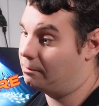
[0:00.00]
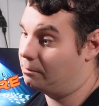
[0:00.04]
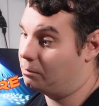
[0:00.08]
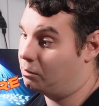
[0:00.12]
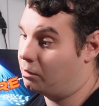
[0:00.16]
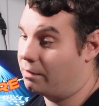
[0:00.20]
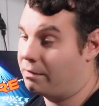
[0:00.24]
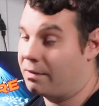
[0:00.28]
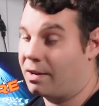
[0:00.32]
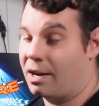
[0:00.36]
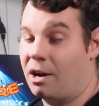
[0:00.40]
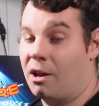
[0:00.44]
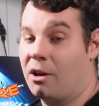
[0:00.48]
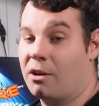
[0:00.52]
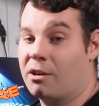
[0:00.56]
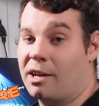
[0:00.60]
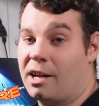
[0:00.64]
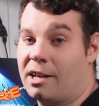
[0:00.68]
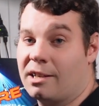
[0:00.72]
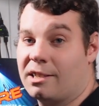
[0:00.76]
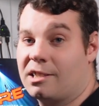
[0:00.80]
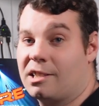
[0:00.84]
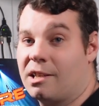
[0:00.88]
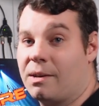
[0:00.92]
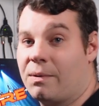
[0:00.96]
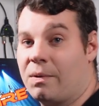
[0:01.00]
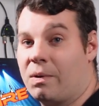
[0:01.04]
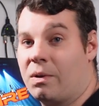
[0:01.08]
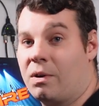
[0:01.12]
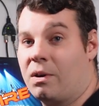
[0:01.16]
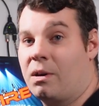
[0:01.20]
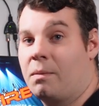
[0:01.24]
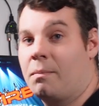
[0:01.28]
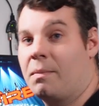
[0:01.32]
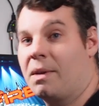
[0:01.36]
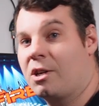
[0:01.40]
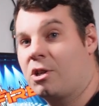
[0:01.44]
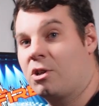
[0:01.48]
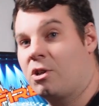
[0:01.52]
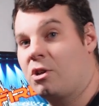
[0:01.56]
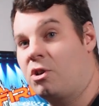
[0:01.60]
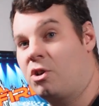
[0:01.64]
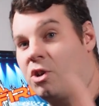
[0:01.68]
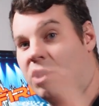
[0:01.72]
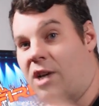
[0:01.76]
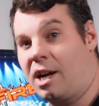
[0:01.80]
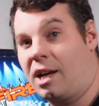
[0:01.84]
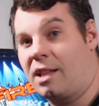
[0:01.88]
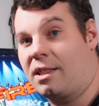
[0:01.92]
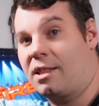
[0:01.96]
We've got all kinds of stuff going on. Make sure you
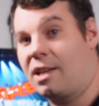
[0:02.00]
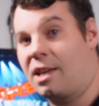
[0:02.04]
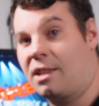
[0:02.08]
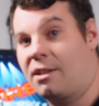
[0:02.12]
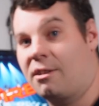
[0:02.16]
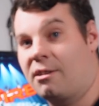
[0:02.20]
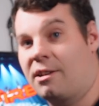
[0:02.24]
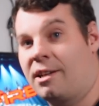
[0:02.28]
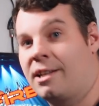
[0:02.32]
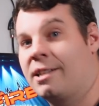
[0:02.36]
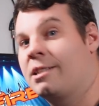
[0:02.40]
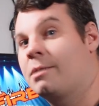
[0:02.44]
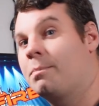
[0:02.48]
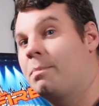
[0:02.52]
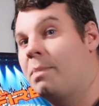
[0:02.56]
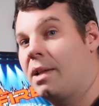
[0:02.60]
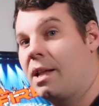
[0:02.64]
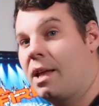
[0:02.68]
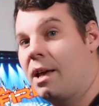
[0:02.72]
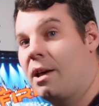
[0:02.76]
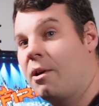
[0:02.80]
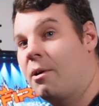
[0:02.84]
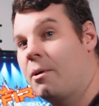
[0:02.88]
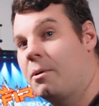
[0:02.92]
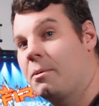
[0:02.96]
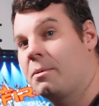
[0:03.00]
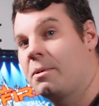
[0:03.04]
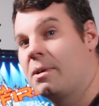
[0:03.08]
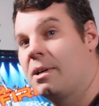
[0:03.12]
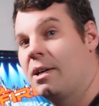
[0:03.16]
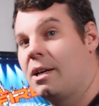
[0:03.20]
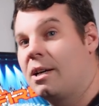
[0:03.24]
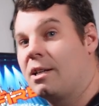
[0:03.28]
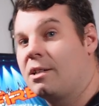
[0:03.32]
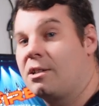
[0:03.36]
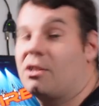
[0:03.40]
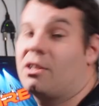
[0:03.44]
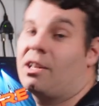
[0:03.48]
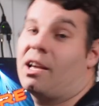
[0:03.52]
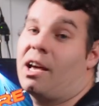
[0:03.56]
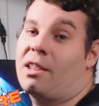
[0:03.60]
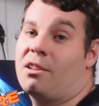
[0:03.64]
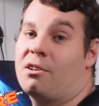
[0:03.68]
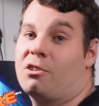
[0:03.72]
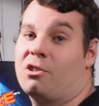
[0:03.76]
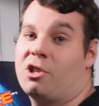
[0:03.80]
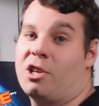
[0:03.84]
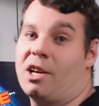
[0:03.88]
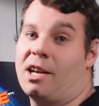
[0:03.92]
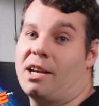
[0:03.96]
check out the other links below to the
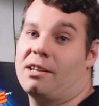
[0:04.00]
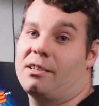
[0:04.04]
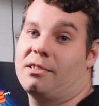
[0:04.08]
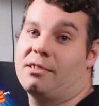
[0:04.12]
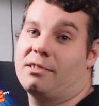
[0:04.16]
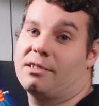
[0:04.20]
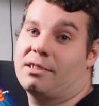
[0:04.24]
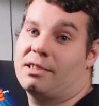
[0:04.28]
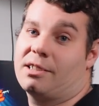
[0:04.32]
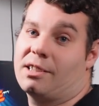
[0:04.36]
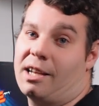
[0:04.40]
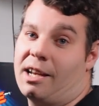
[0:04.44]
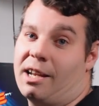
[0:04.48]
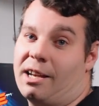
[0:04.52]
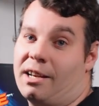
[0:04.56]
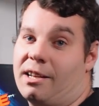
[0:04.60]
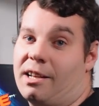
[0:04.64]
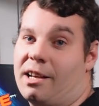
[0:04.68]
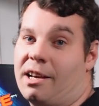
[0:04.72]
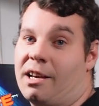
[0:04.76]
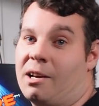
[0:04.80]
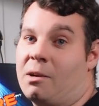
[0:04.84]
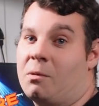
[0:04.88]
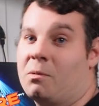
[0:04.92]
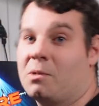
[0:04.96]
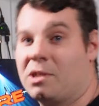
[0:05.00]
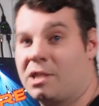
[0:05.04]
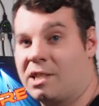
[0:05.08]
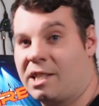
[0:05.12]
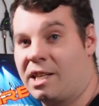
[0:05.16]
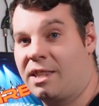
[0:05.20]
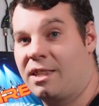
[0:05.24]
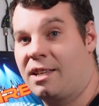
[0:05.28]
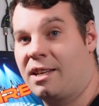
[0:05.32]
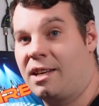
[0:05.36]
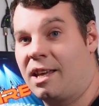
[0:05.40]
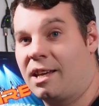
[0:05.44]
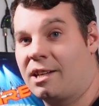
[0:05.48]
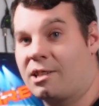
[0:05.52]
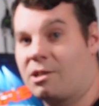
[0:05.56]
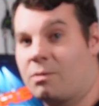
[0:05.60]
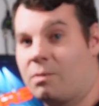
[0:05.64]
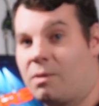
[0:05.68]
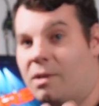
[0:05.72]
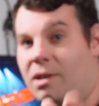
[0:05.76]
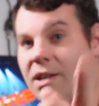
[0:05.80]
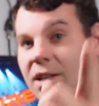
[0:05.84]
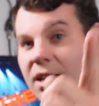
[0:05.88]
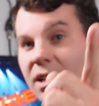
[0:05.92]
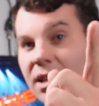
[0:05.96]
other channels, and we'll see you in the next
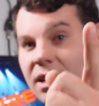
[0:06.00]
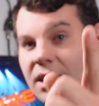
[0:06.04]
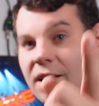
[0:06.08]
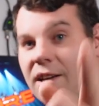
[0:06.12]
one.